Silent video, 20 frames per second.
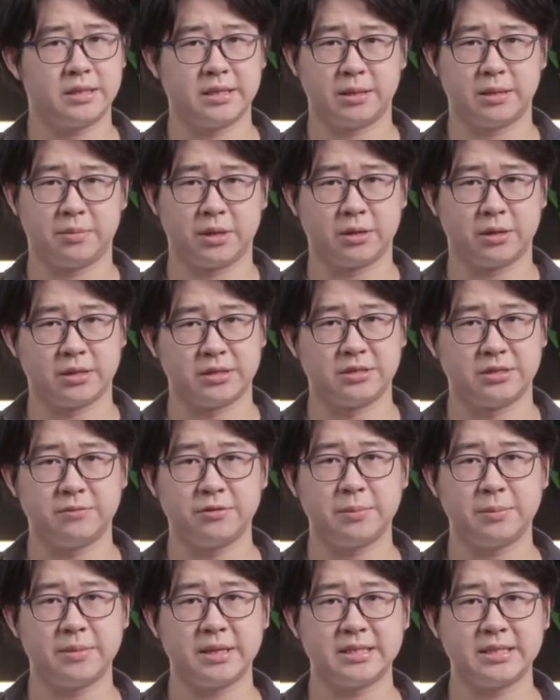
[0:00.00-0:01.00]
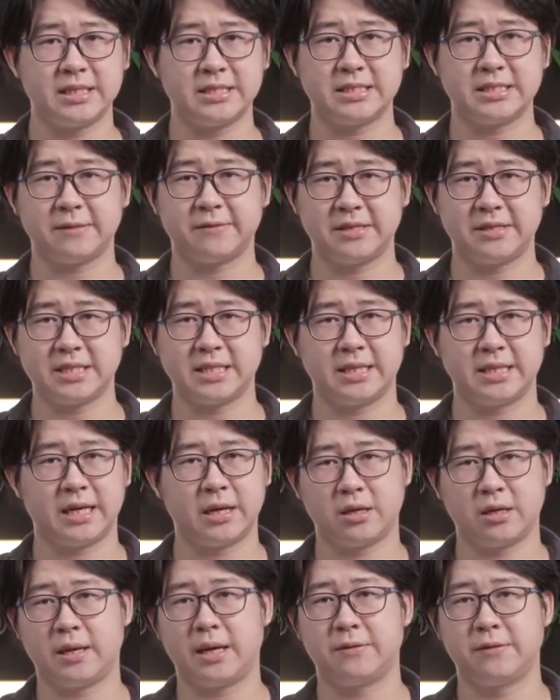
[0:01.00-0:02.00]
the appearance of the PT-17
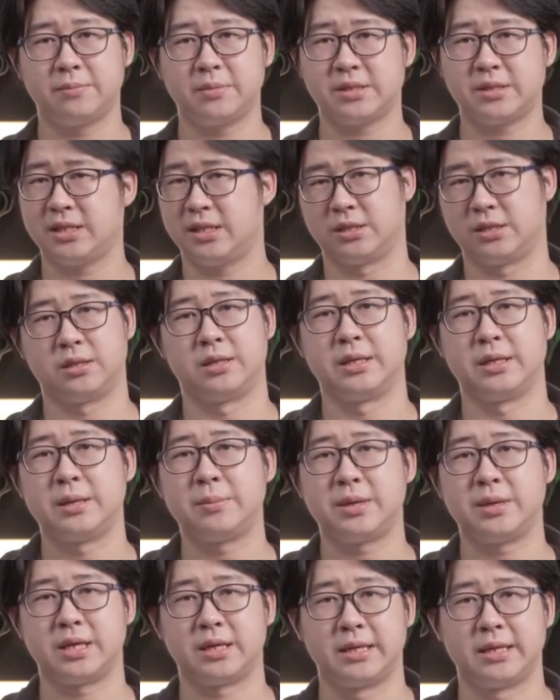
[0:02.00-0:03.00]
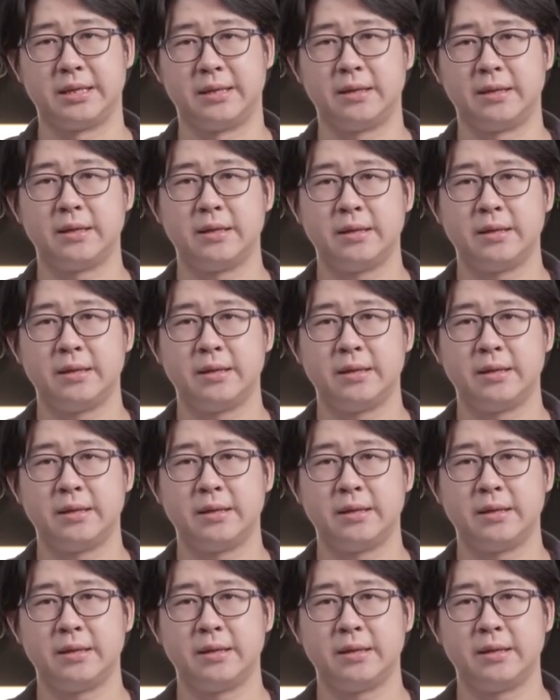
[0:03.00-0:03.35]
aircraft particularly appealing.